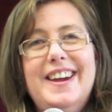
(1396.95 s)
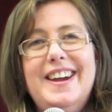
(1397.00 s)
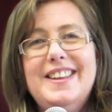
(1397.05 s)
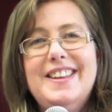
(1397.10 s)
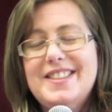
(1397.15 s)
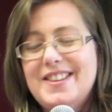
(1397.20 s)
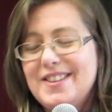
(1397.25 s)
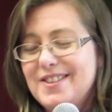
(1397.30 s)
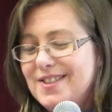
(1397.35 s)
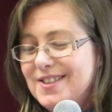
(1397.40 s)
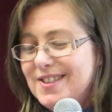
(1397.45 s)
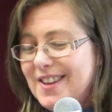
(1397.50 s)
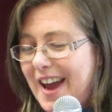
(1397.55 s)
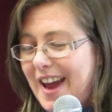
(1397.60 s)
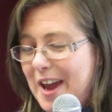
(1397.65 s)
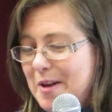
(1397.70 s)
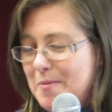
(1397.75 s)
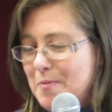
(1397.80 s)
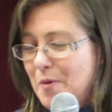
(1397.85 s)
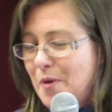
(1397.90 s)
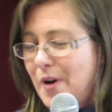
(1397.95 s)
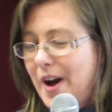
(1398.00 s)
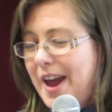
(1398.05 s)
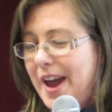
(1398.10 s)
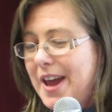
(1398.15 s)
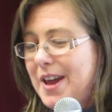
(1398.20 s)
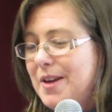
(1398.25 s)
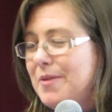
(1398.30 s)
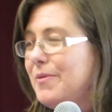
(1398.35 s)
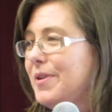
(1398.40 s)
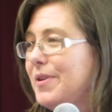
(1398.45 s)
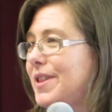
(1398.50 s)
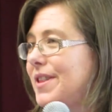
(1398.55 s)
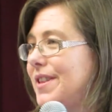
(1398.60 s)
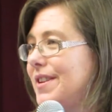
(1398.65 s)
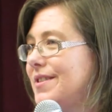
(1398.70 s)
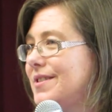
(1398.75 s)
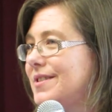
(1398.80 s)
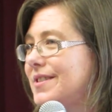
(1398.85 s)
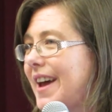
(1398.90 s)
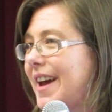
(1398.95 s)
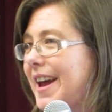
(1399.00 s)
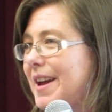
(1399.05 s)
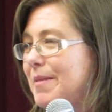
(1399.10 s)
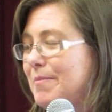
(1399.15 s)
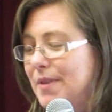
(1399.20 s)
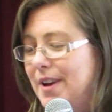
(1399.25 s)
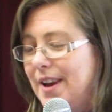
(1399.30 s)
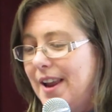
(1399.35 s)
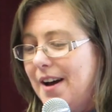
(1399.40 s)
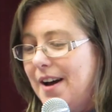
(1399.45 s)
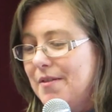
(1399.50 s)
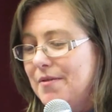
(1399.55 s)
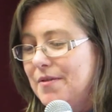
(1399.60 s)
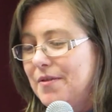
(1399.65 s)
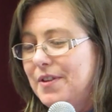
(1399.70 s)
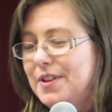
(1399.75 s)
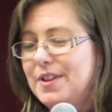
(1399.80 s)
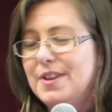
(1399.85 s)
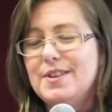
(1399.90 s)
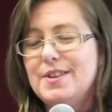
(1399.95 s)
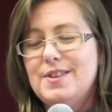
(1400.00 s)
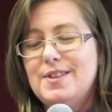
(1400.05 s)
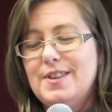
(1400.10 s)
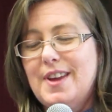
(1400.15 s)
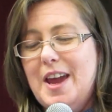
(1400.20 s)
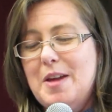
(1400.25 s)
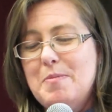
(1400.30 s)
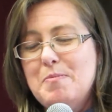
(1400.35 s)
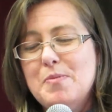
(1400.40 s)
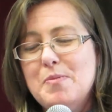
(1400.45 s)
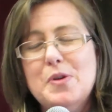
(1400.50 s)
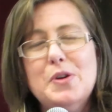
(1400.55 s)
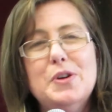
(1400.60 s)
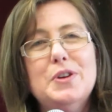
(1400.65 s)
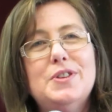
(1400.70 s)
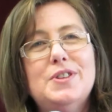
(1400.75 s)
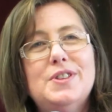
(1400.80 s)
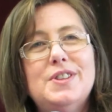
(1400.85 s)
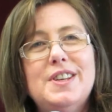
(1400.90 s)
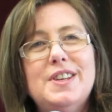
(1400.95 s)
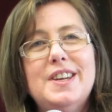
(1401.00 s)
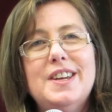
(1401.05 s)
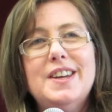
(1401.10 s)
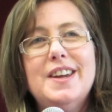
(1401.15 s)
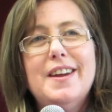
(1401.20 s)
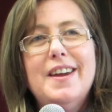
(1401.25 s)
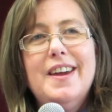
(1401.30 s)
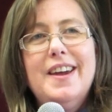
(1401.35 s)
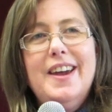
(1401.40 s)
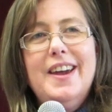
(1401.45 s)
in the same way, with the same love, with the same mercy,